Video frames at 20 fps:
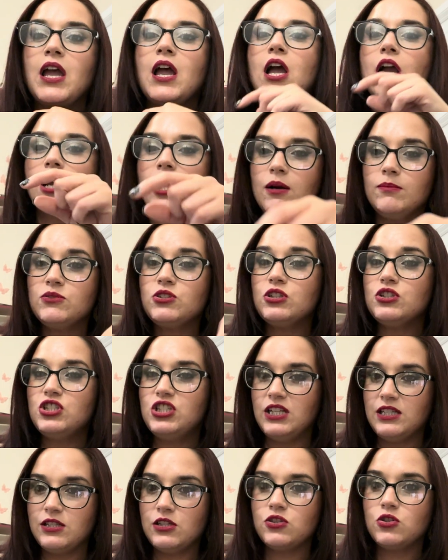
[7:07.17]
Come to
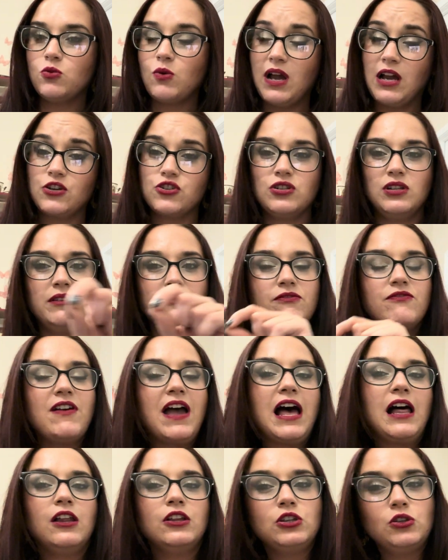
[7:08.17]
Jesus, who actually
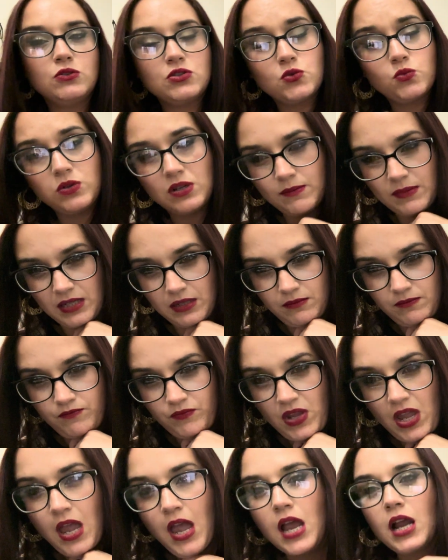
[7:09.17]
values women.
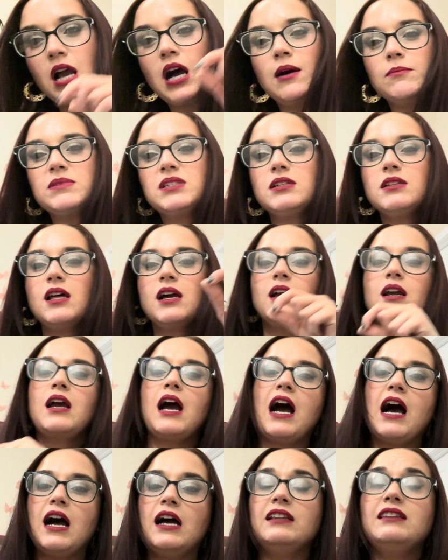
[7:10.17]
Come to the
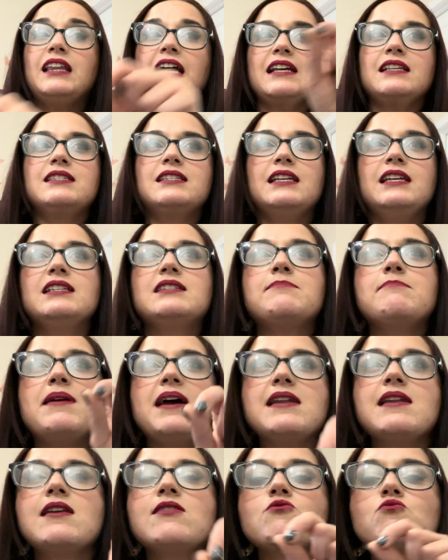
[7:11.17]
God that sees
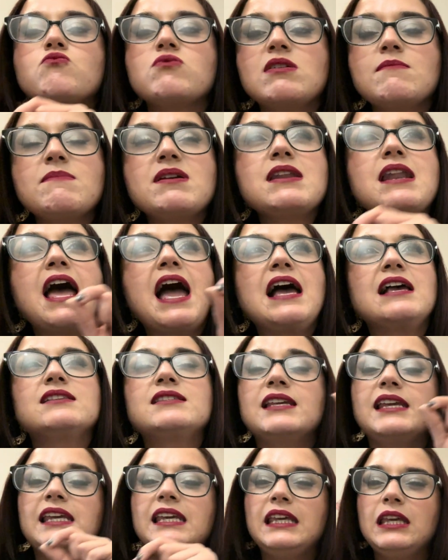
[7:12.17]
men and women as
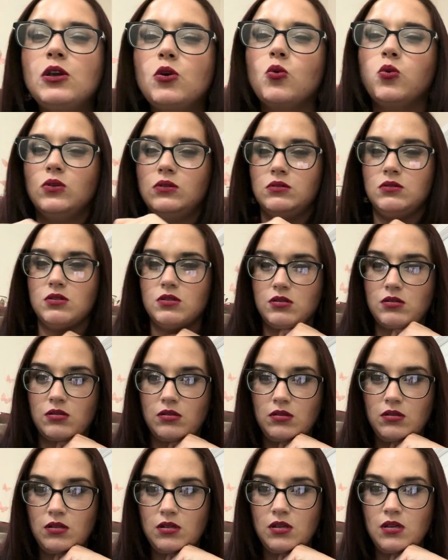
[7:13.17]
equals.
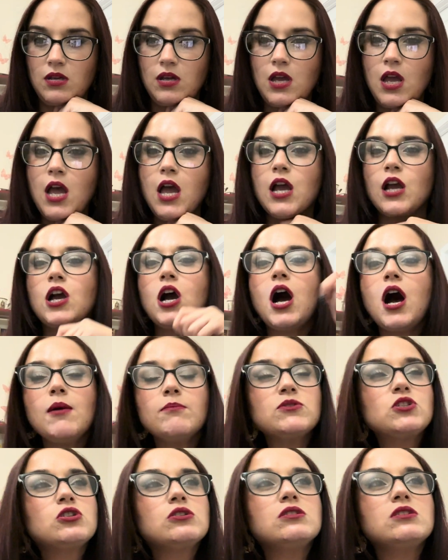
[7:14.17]

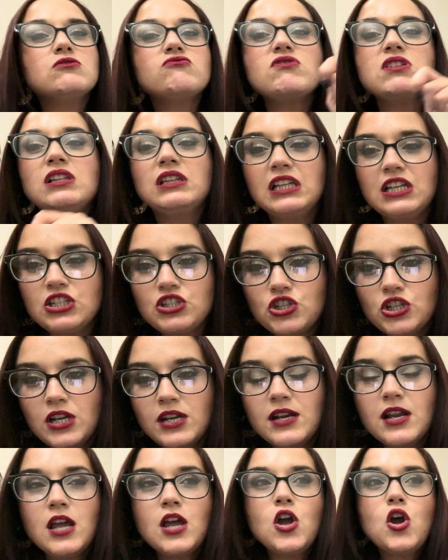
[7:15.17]
Come to the
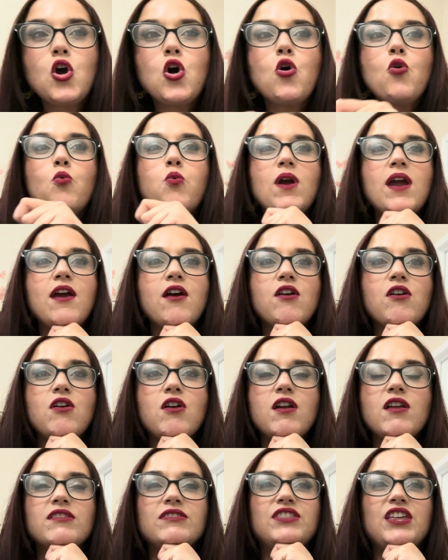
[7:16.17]
religion
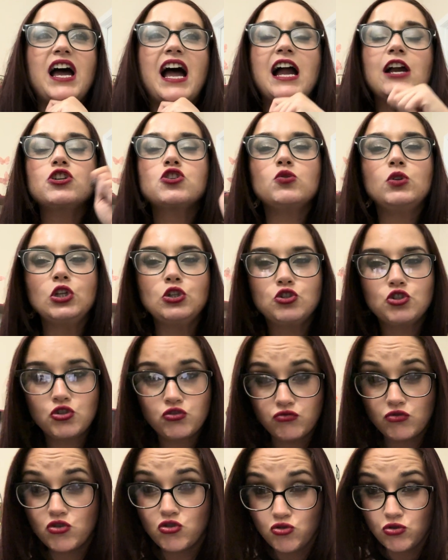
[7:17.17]
where the
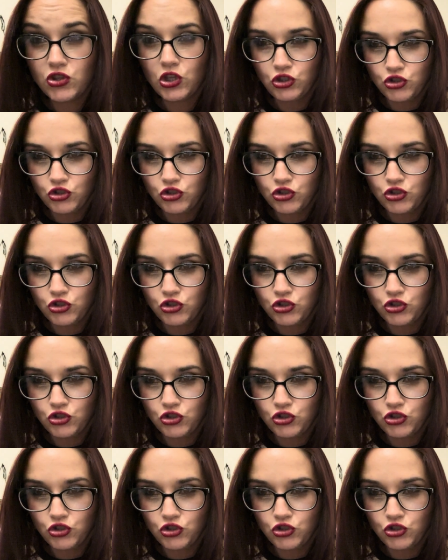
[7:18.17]
true